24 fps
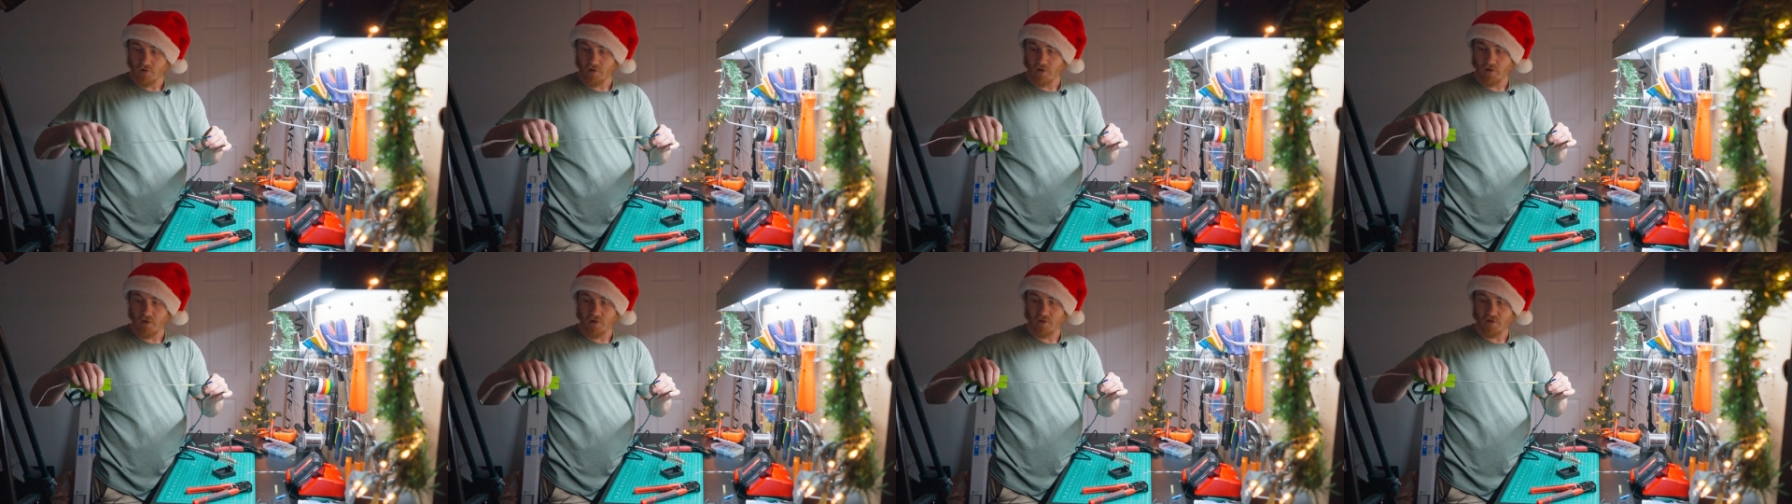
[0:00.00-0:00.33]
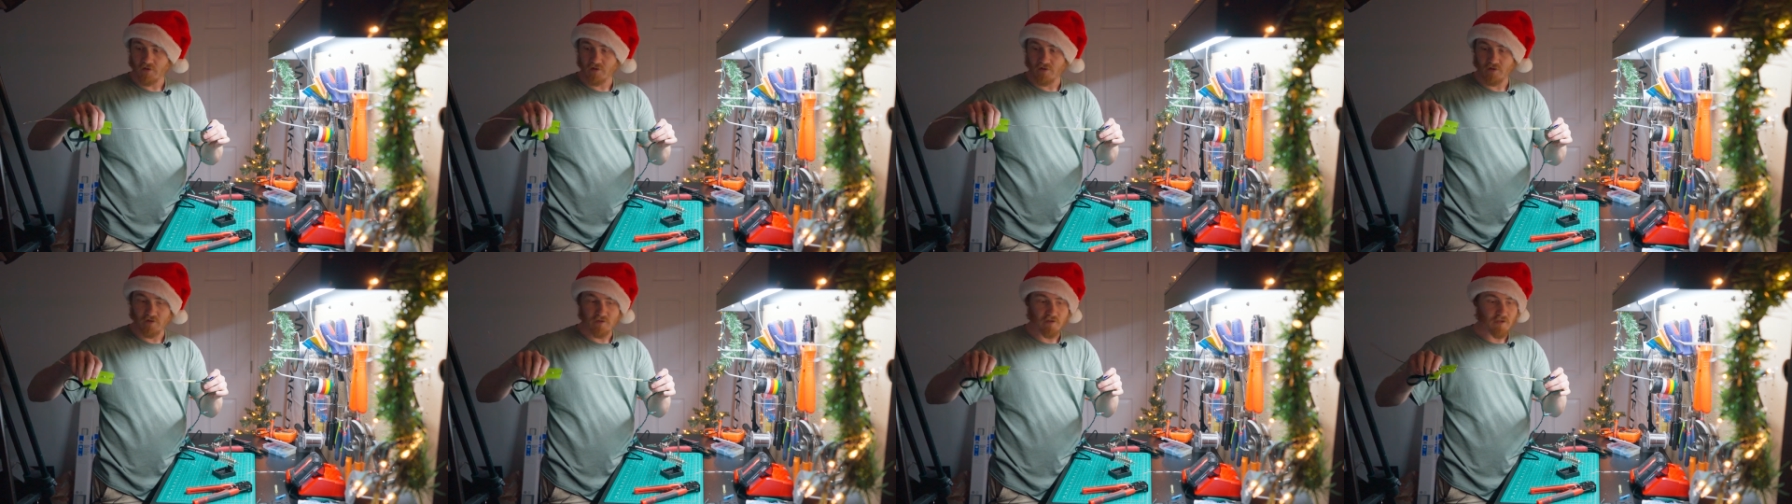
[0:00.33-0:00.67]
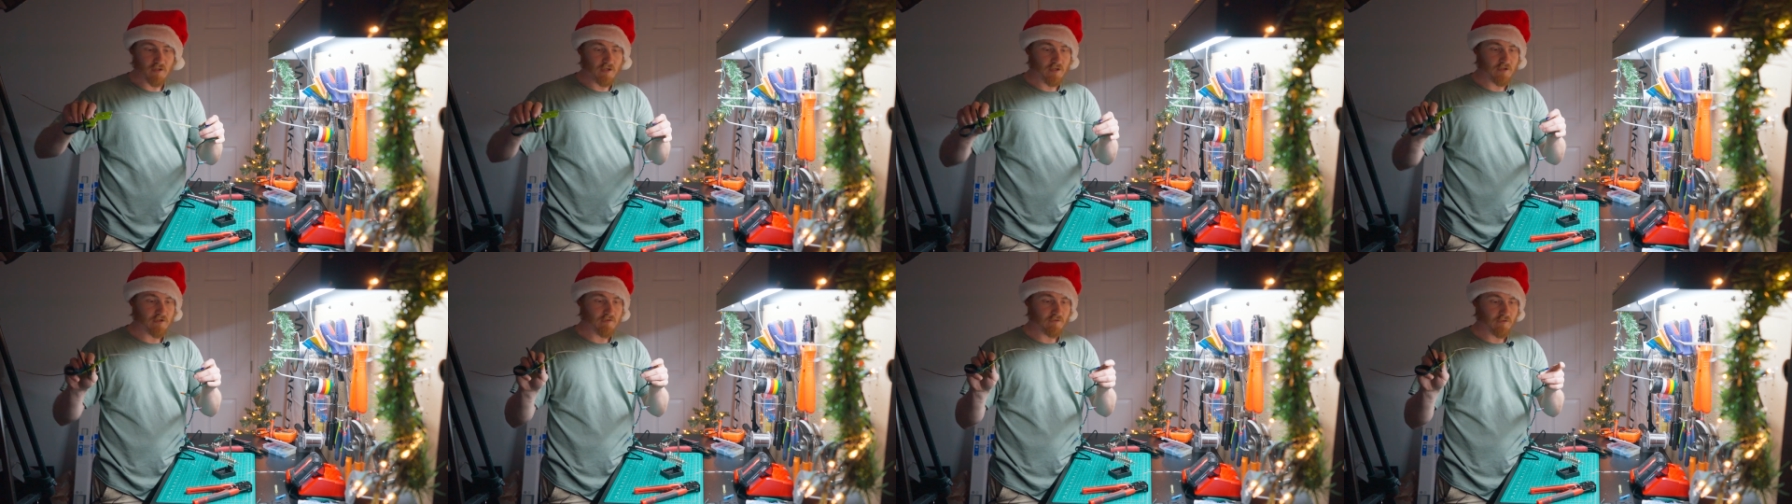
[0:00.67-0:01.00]
Again, it's
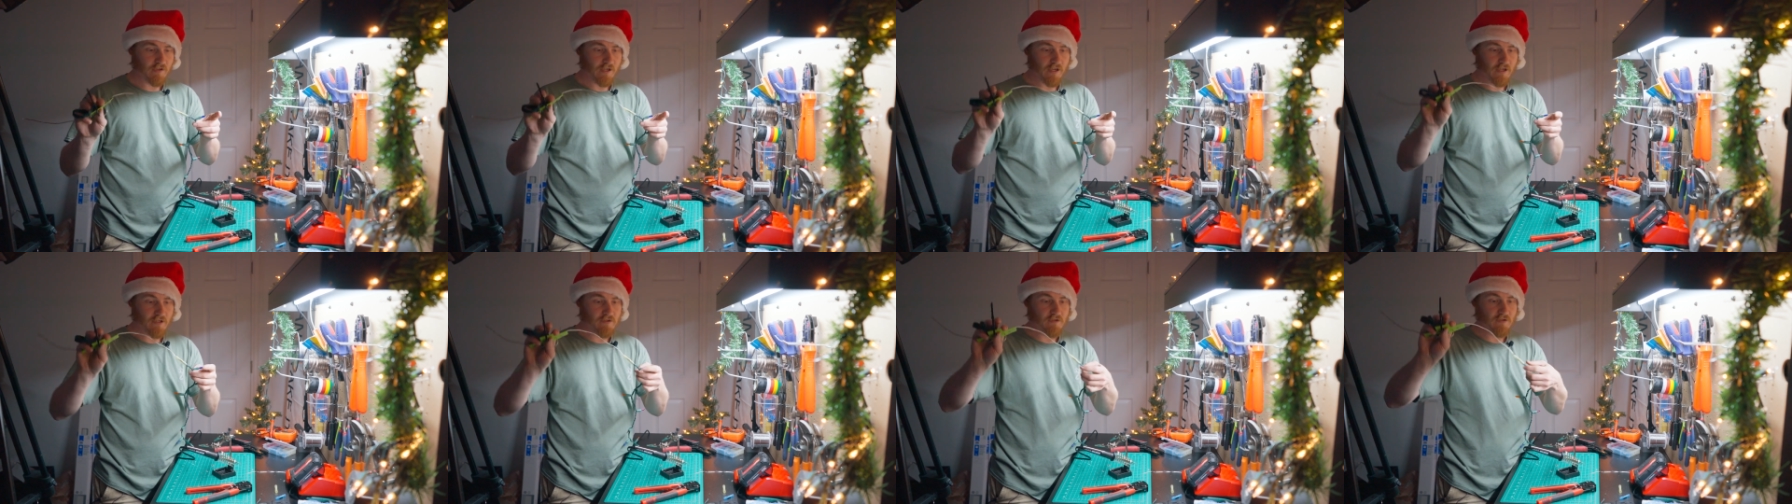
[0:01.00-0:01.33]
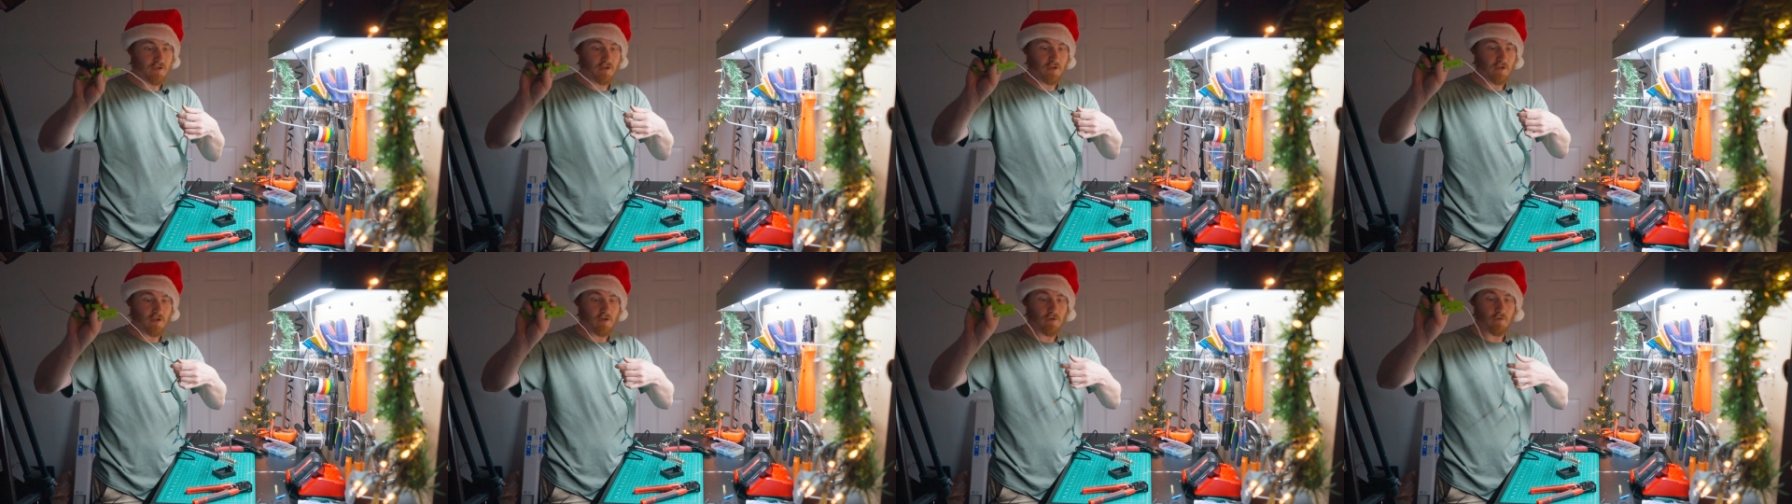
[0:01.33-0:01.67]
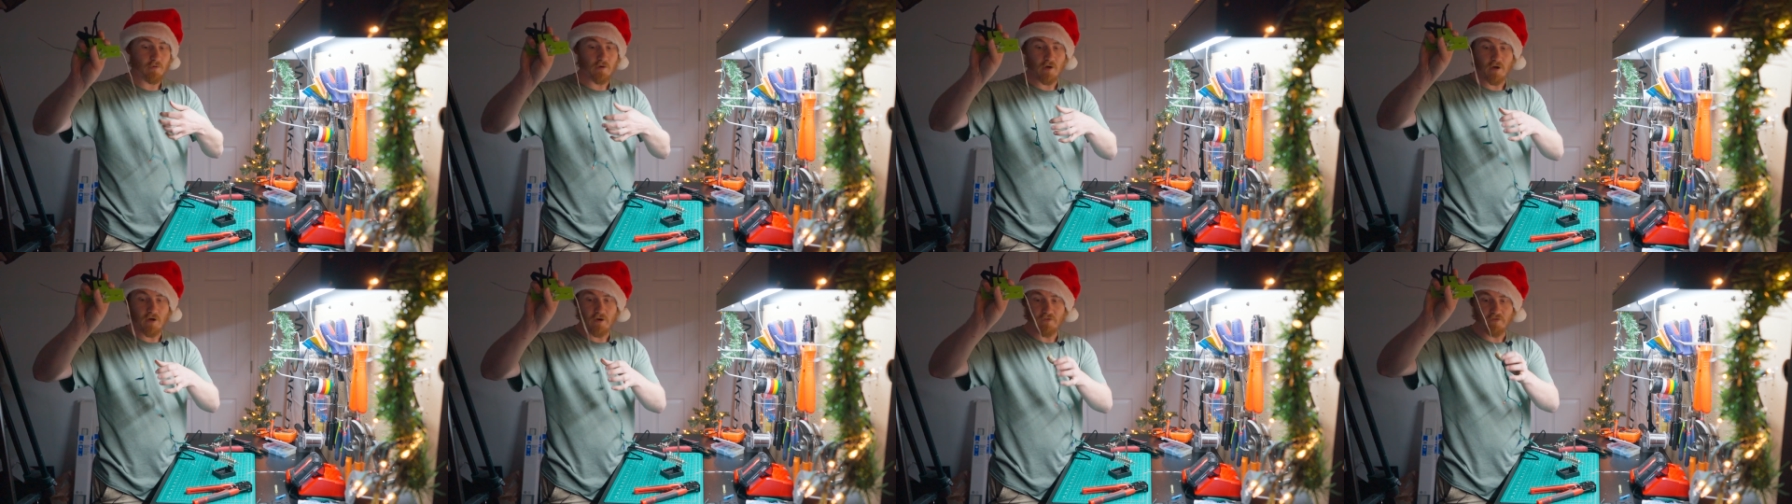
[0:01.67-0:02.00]
just each leg's going to
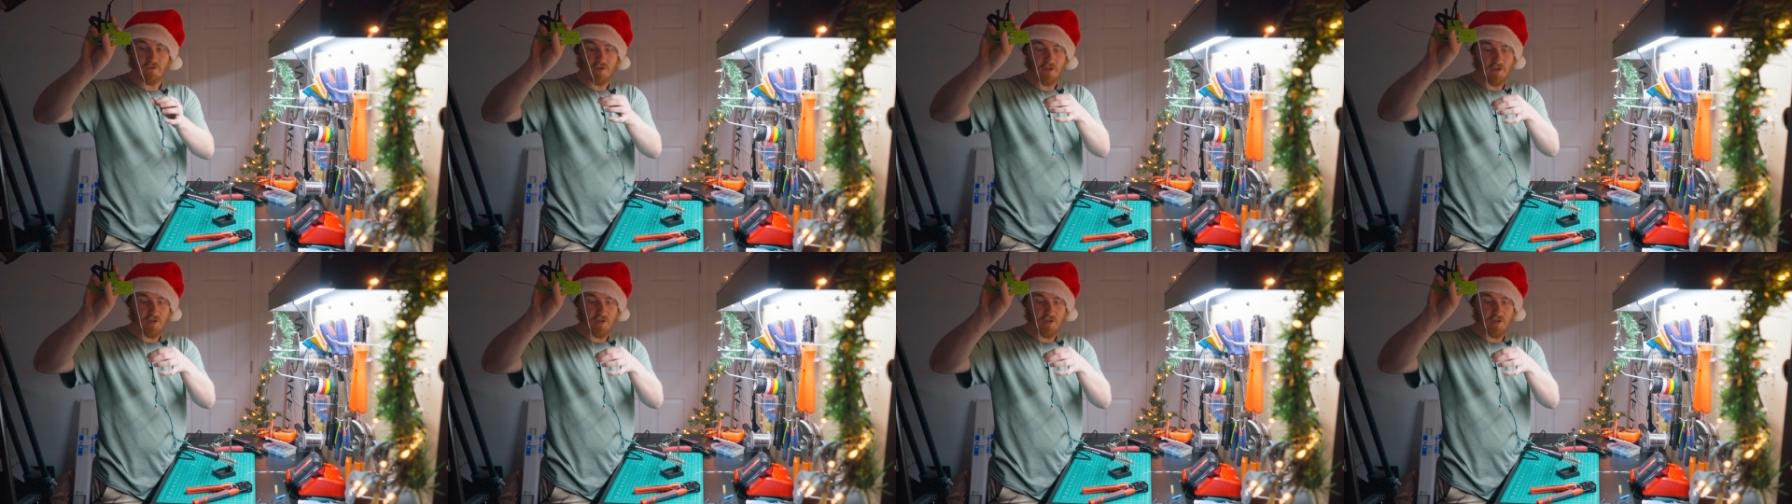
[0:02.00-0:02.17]
go off